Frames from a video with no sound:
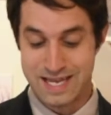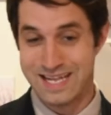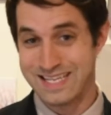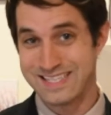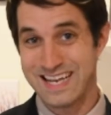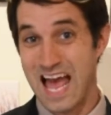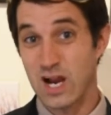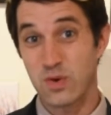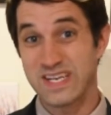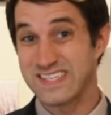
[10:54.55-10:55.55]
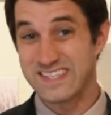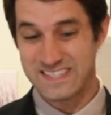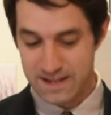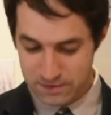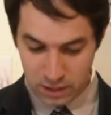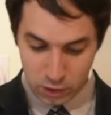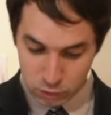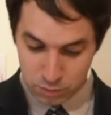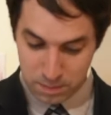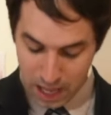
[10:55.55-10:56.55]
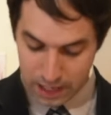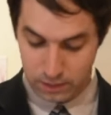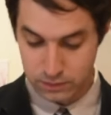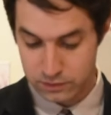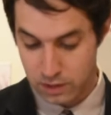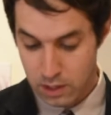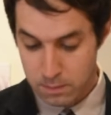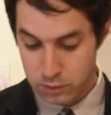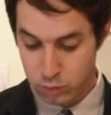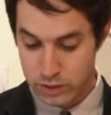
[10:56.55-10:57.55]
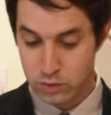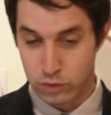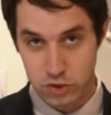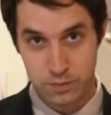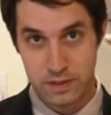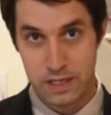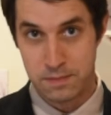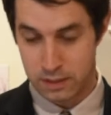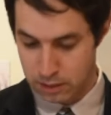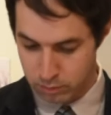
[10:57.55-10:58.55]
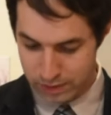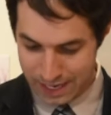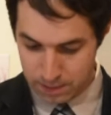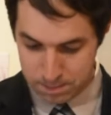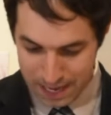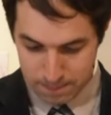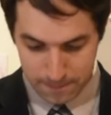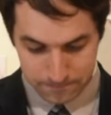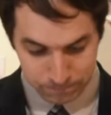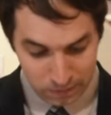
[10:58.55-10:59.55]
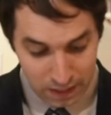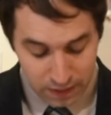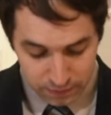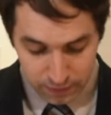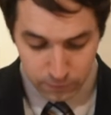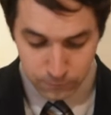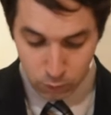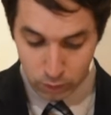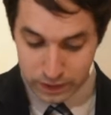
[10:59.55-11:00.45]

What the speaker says: and a staggering 700 miles between Richmond and Montgomery, Alabama. Therefore,